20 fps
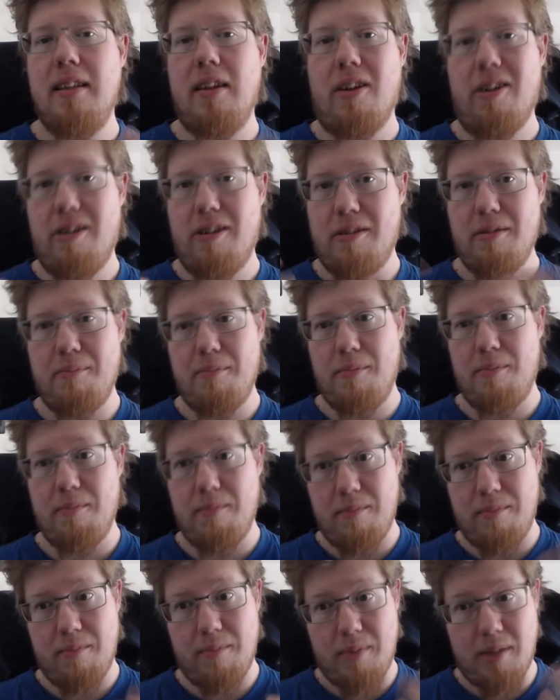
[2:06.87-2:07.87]
her,
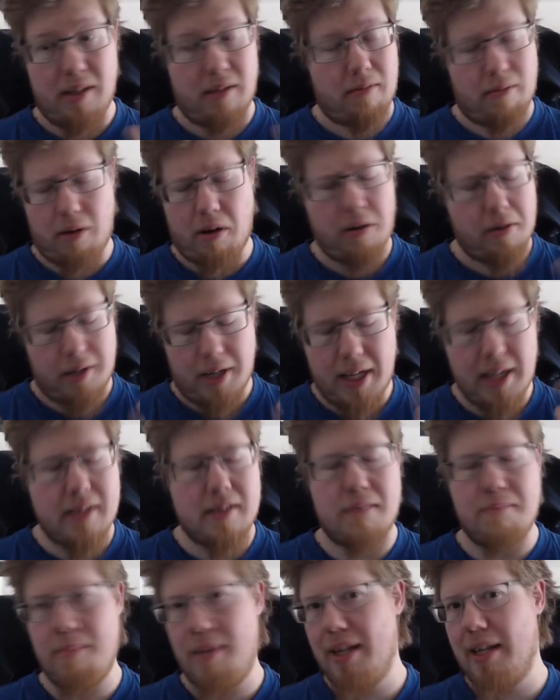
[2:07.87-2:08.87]
you know, her
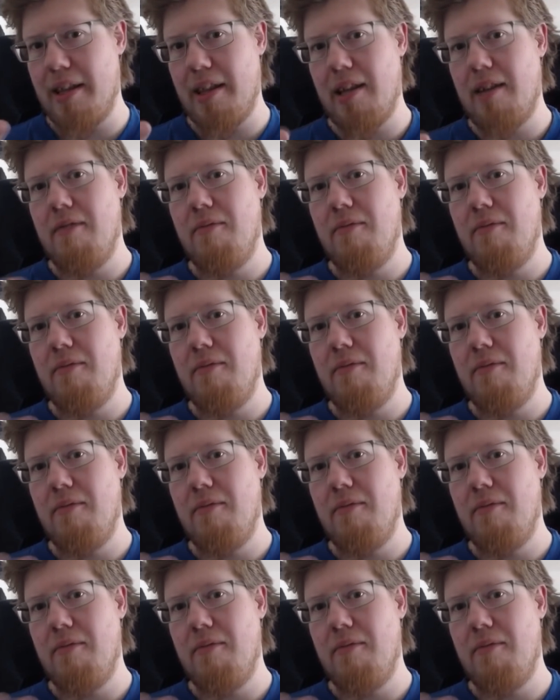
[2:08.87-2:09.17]
his men,